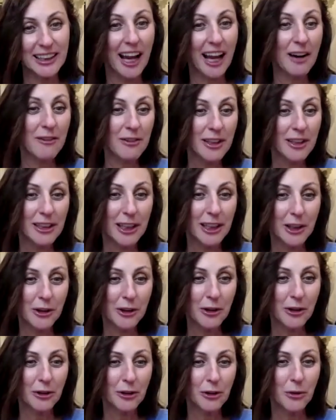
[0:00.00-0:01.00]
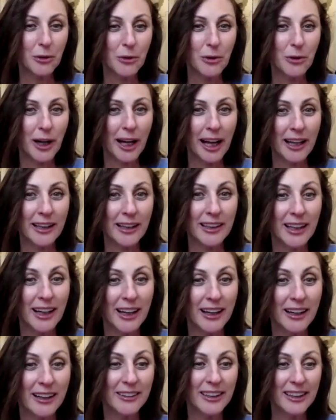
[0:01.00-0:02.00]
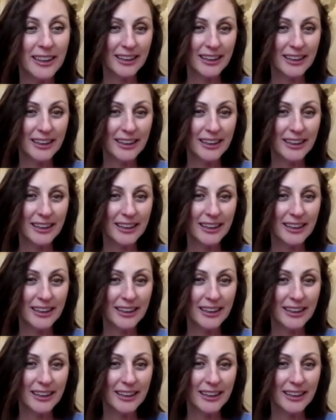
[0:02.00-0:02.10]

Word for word: everything you do, and uh,